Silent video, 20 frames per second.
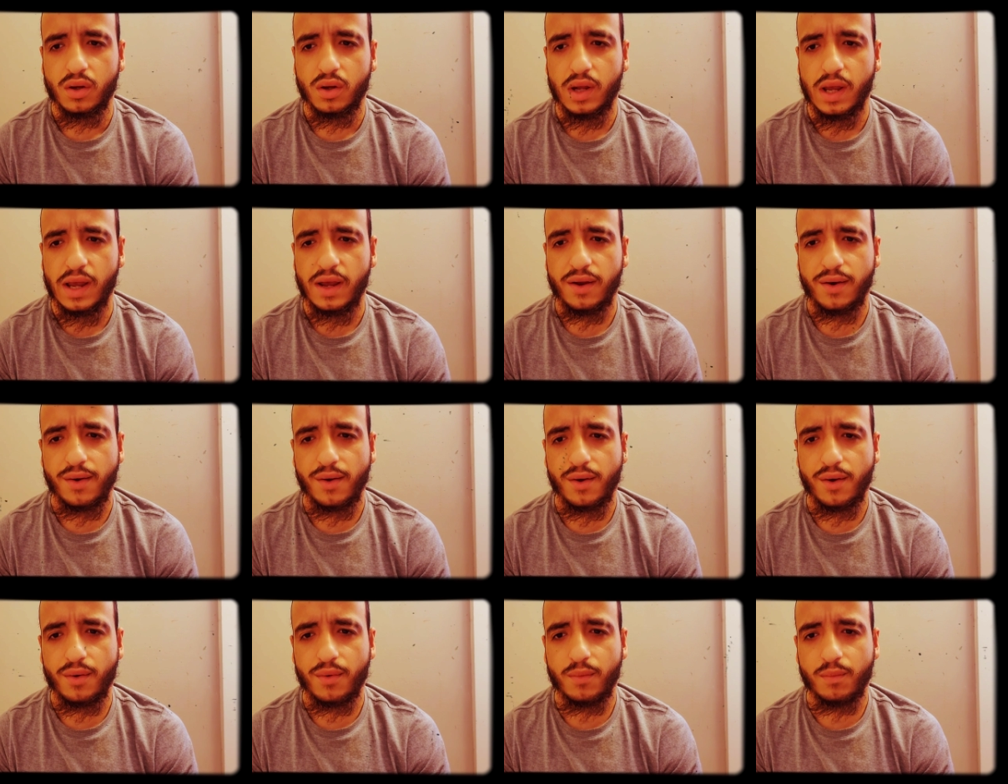And
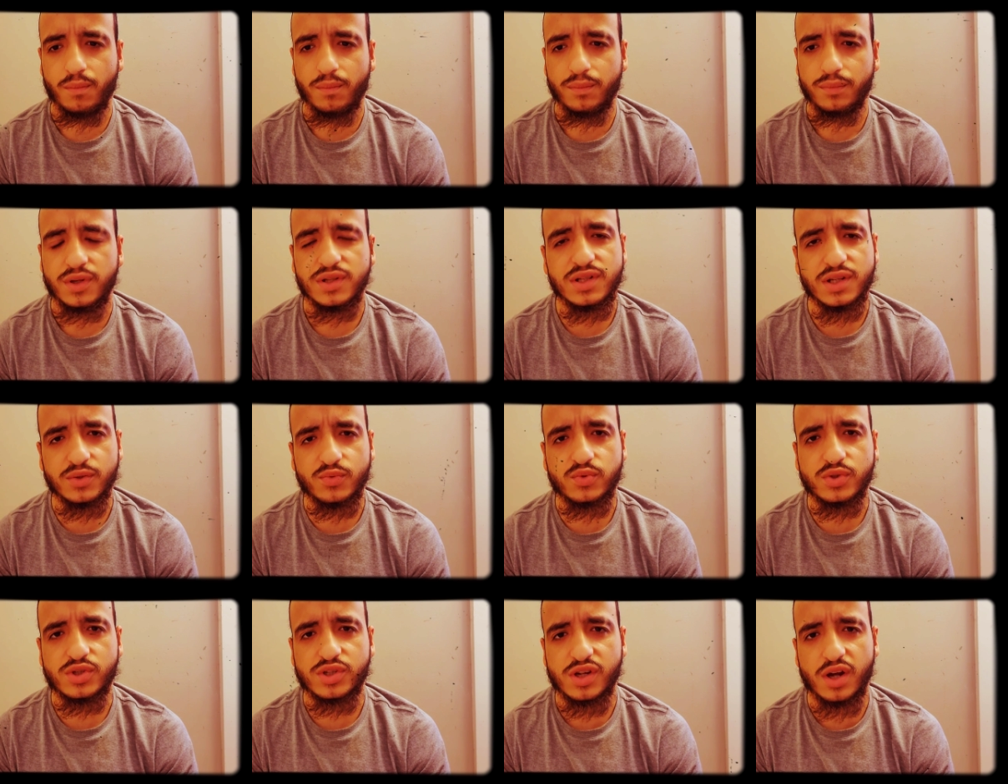um, this is
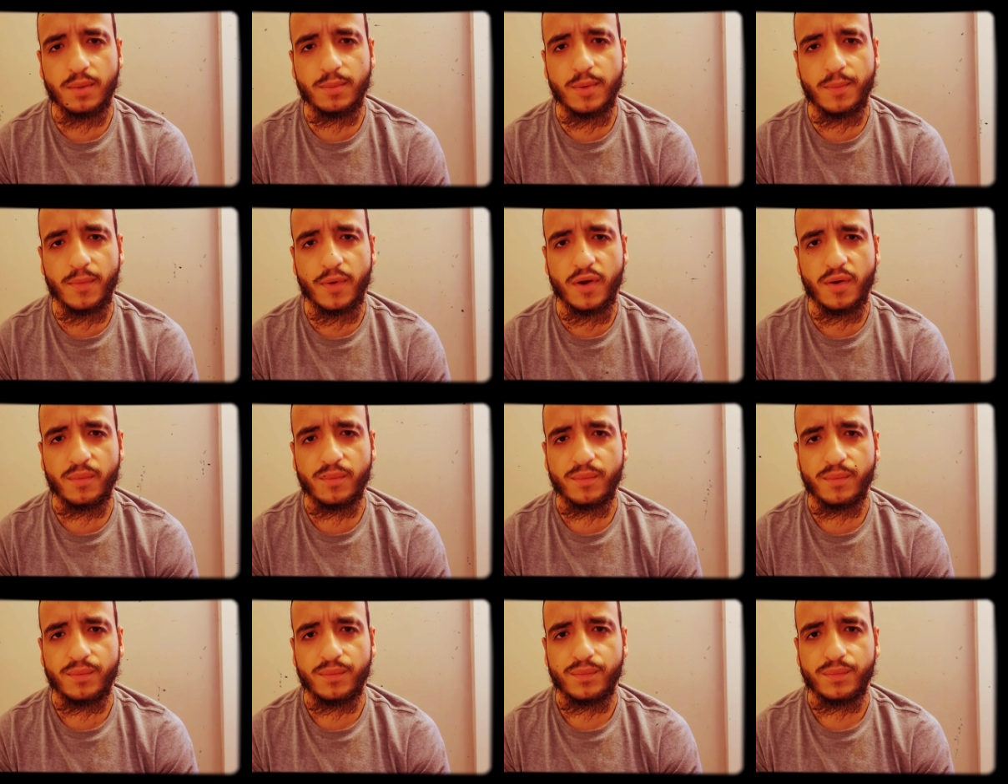what's coming, man.
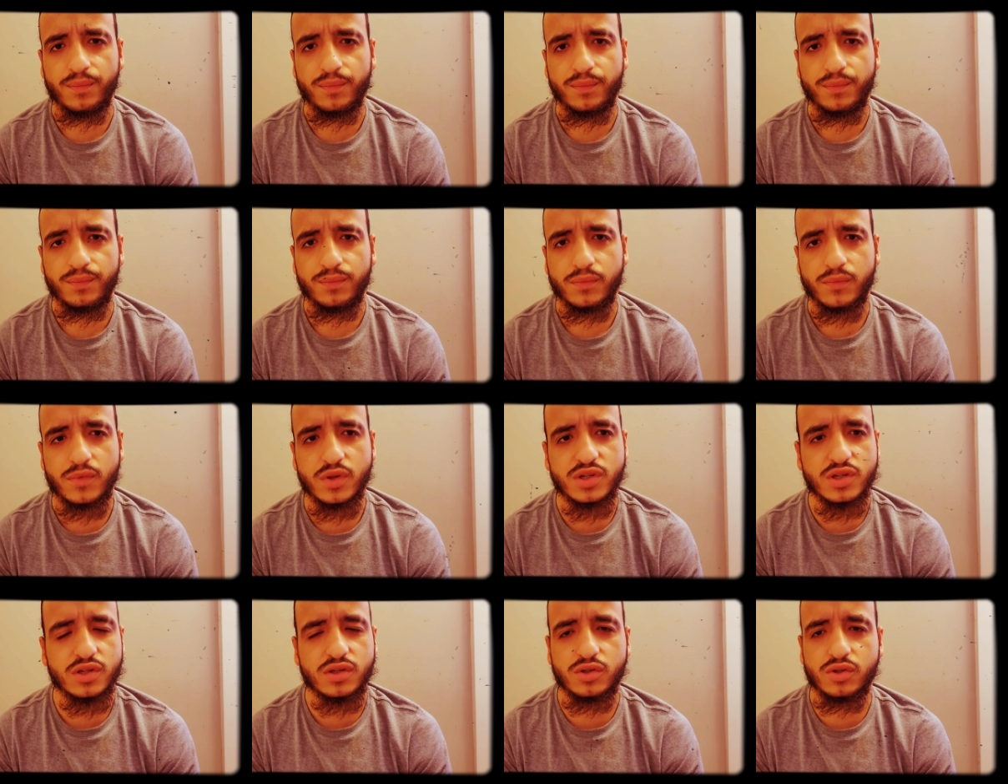
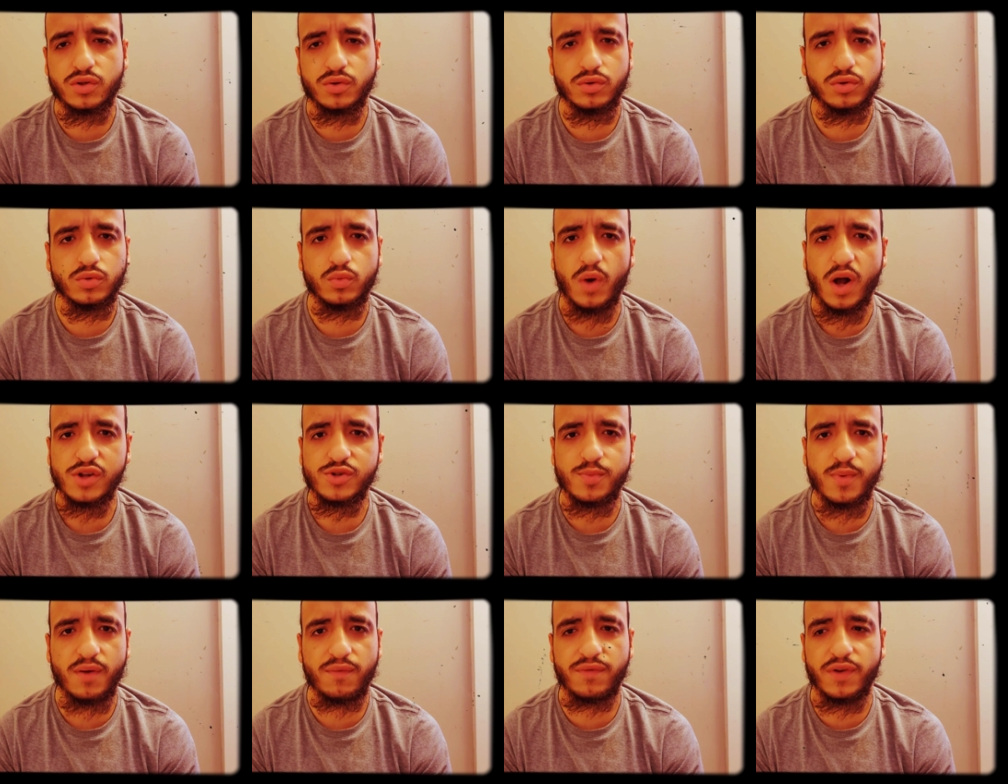This is, you, you watch
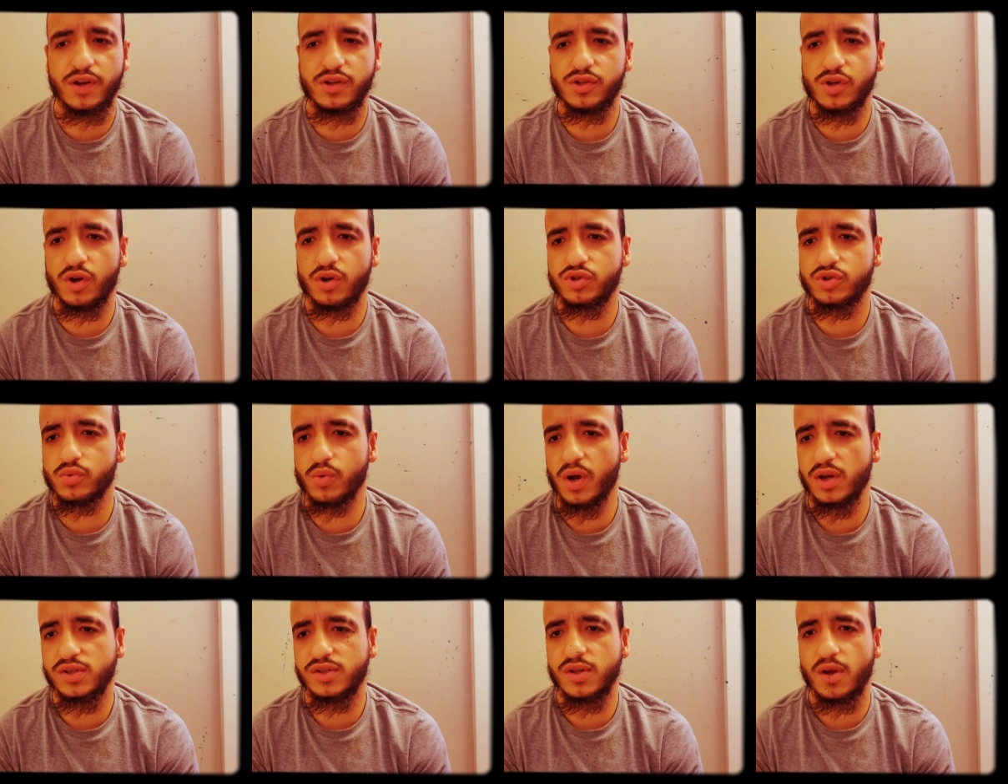my videos, you
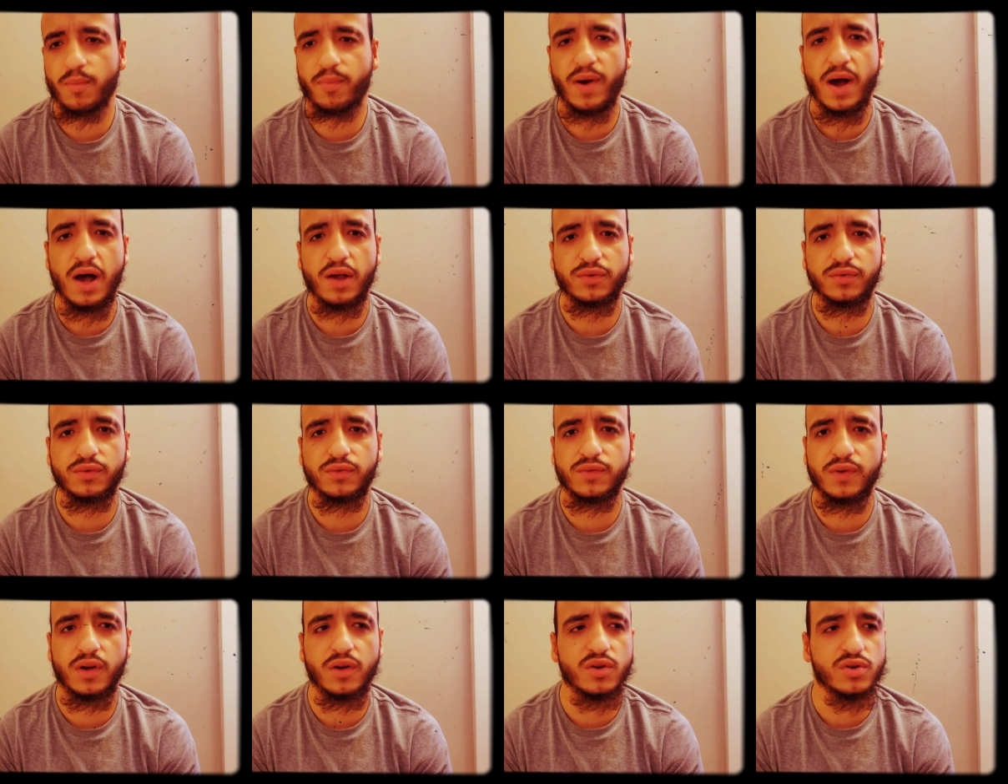watch the
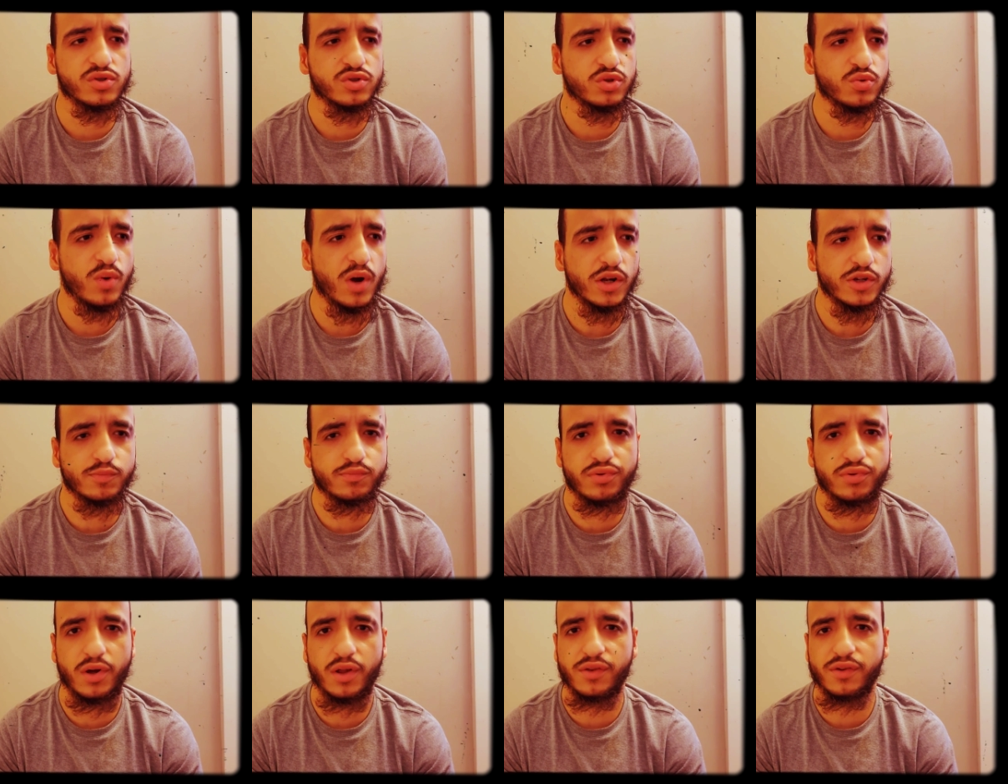apostles videos, you watch
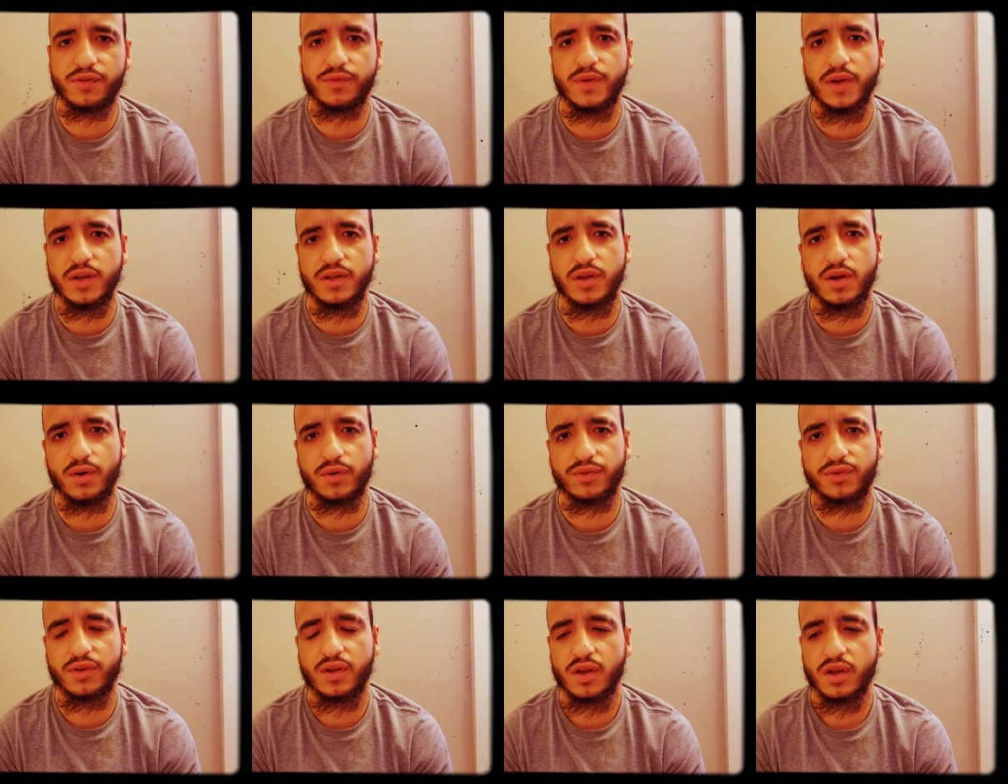brothers
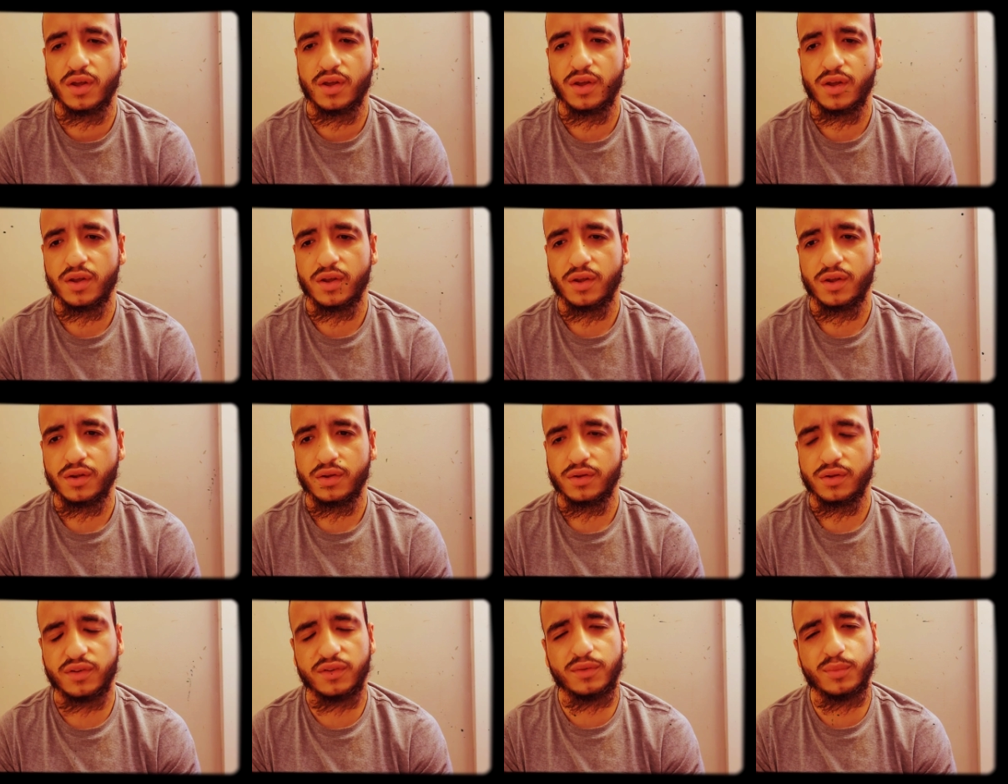videos.
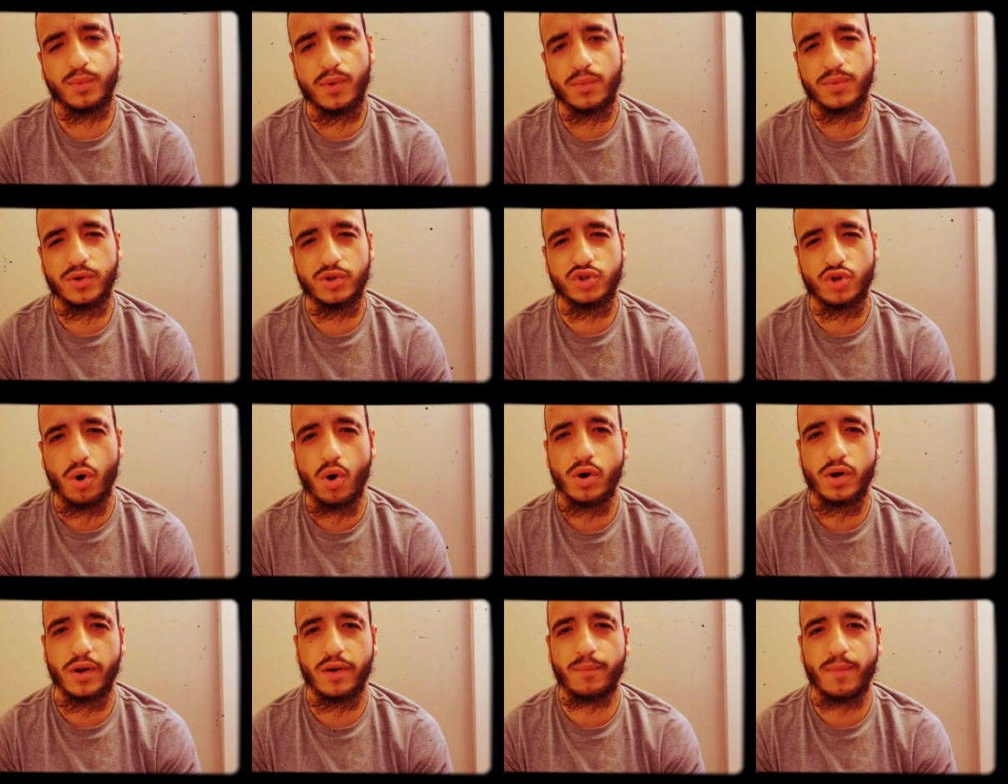This is what we're
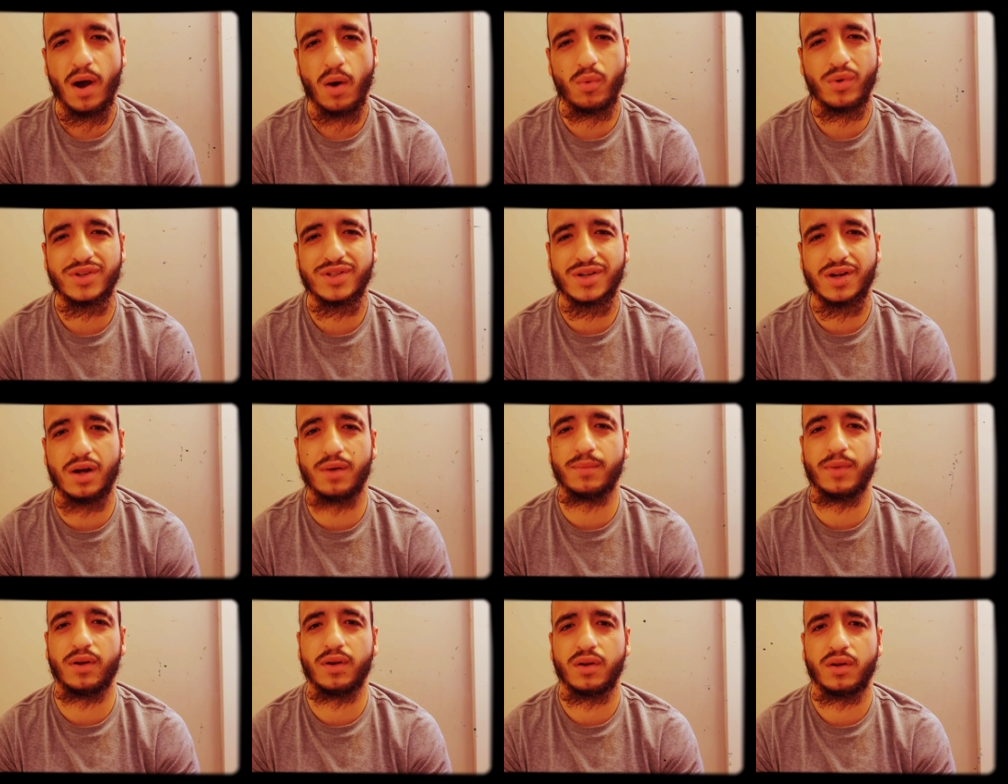talking about, what's
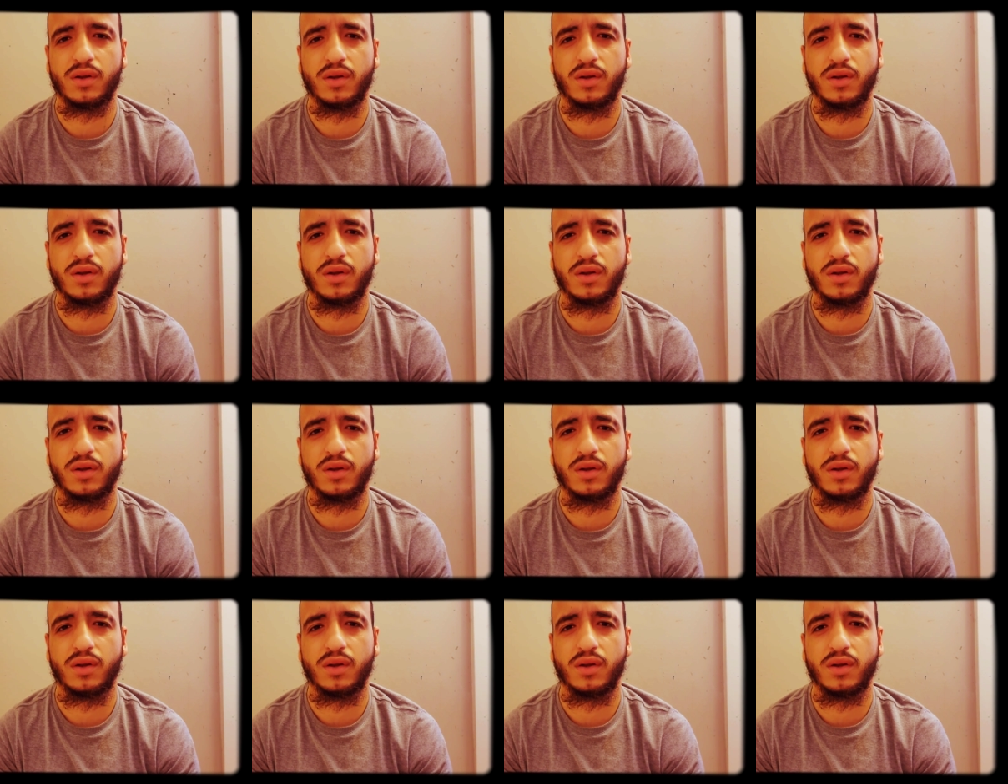coming.